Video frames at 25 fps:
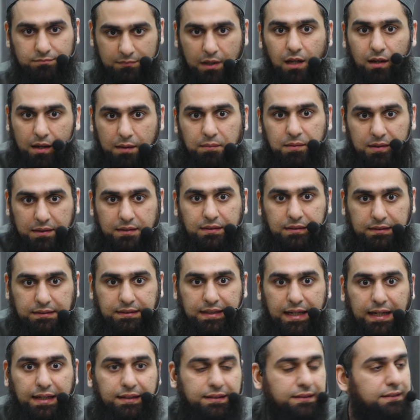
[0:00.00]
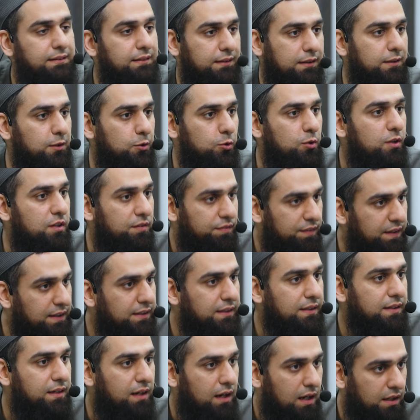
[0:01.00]
Well, I mean, that's, you
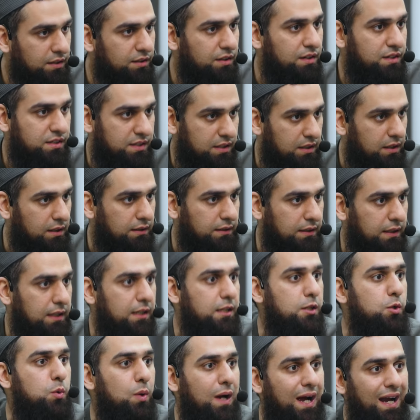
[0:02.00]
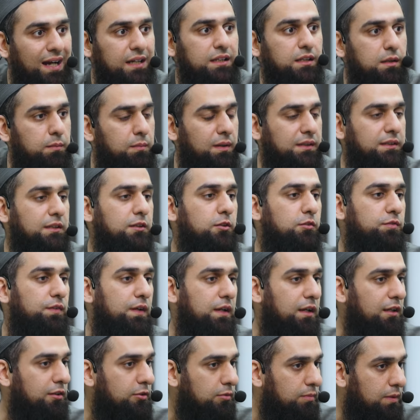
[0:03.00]
defeated 100 shayateen, you had the madad of
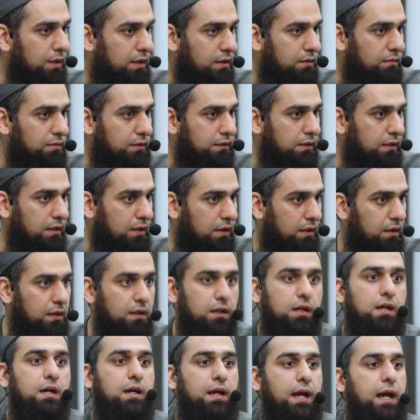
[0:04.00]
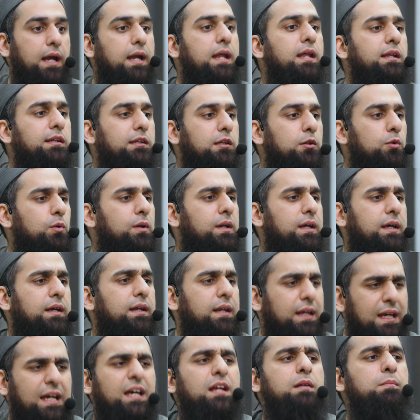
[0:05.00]
Allah subhanahu wa ta'ala, and hence you are
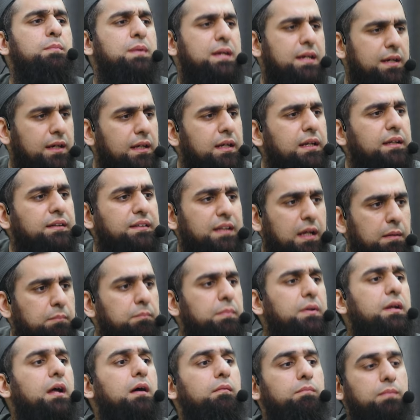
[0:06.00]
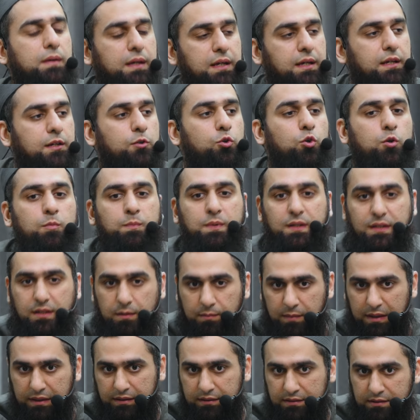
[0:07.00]
here. Here being an example, here could be
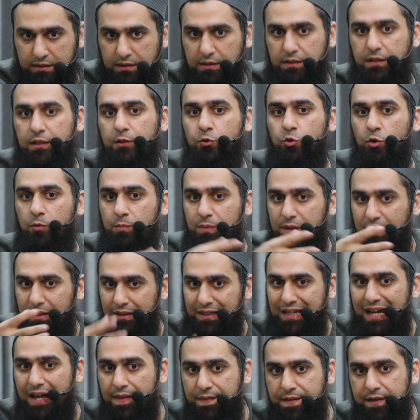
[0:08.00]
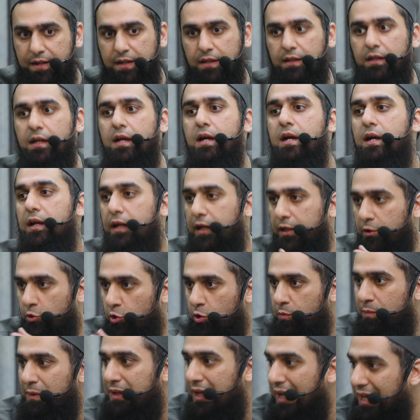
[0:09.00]
the masjid, it could be a gathering, it
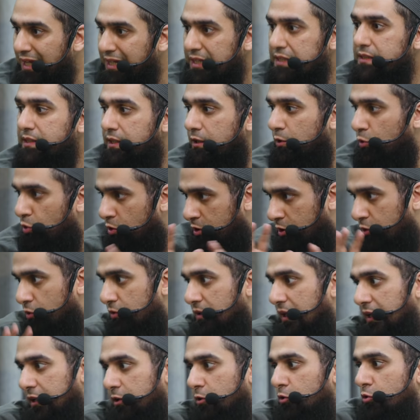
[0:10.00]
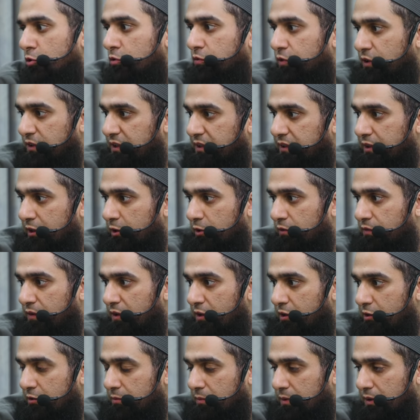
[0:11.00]
could be anything good that you do for the sake of
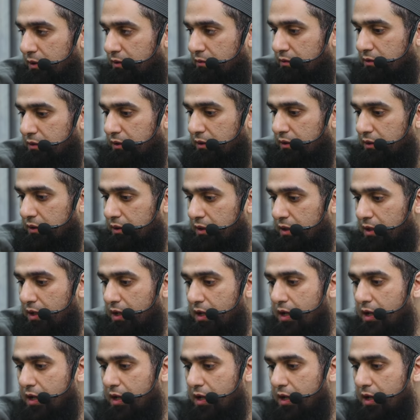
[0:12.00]
Allah subhanahu wa ta'ala.